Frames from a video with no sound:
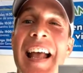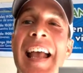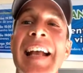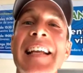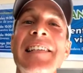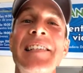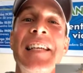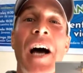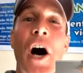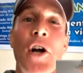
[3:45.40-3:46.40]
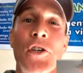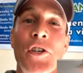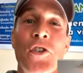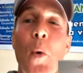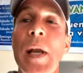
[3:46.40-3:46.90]
It can seat
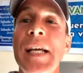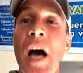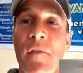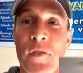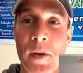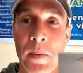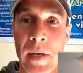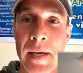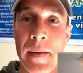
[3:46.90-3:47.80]
120 comfortably.